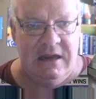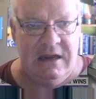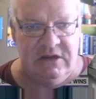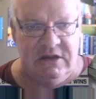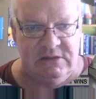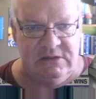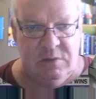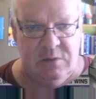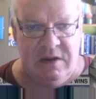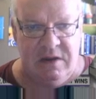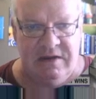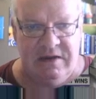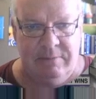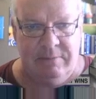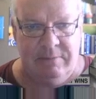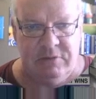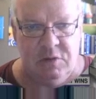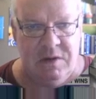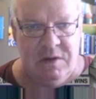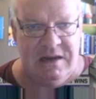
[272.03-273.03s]
and it just
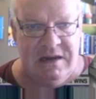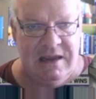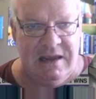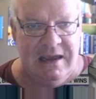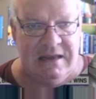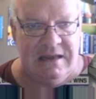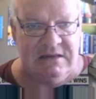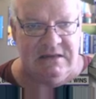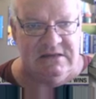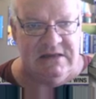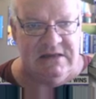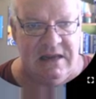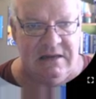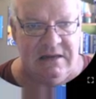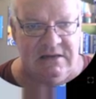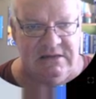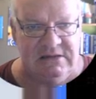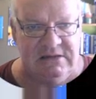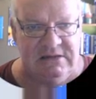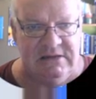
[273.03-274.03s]
went up 28
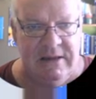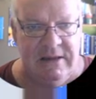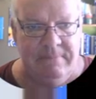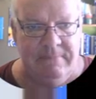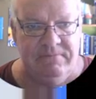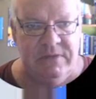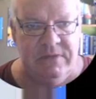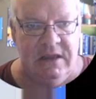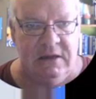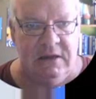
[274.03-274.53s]
cents.